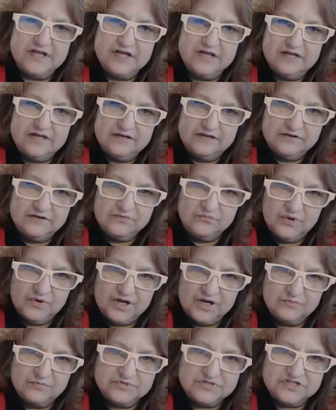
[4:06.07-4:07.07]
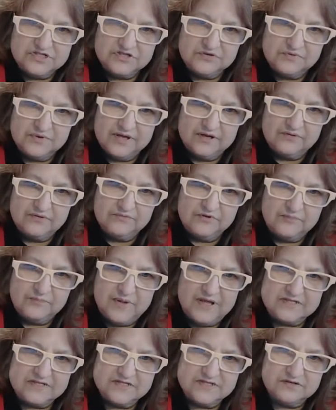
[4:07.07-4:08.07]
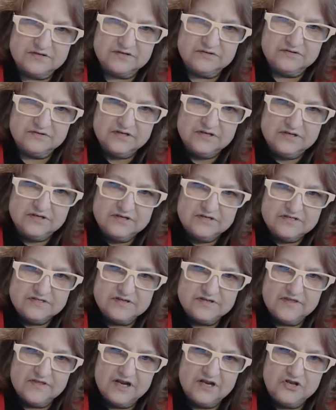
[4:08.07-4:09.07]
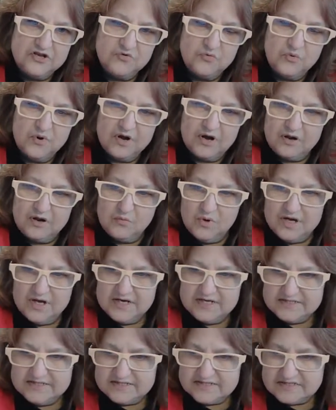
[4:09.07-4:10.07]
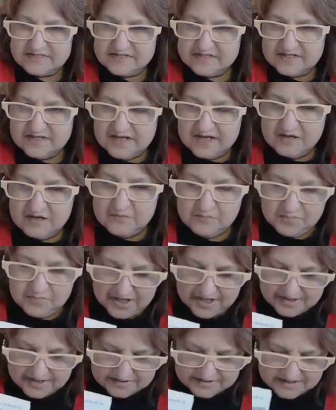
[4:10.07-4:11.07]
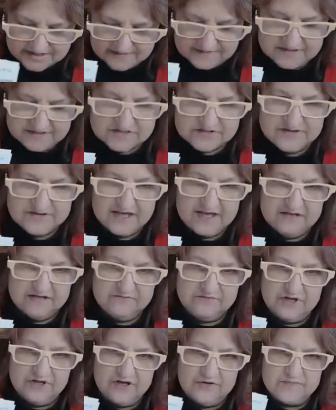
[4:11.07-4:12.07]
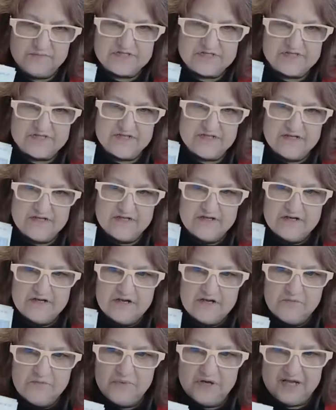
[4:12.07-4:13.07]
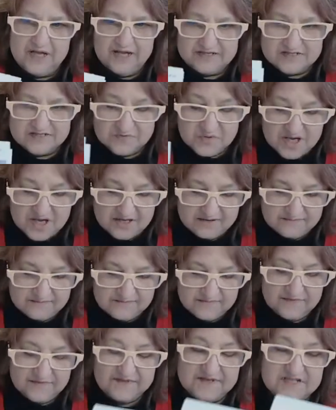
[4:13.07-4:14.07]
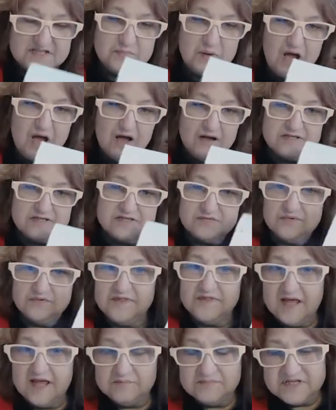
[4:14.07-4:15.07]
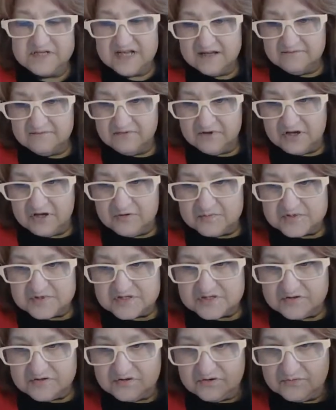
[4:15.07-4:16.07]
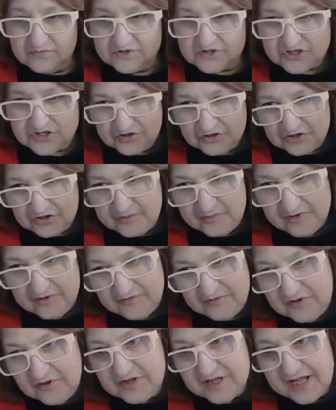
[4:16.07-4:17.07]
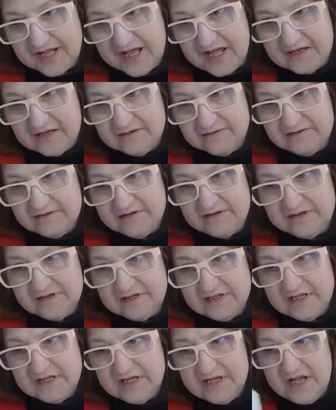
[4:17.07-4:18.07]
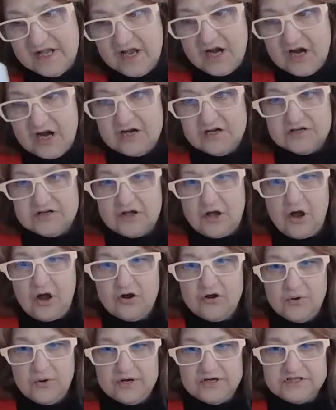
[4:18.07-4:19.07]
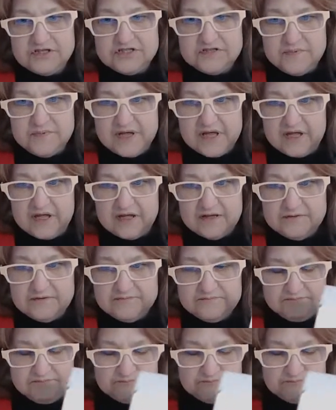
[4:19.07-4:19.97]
in what I was doing with pencil so that I knew where I was. And these are the envelopes. But guess what? This box with the empty envelopes, which are going to be filled again, are going to be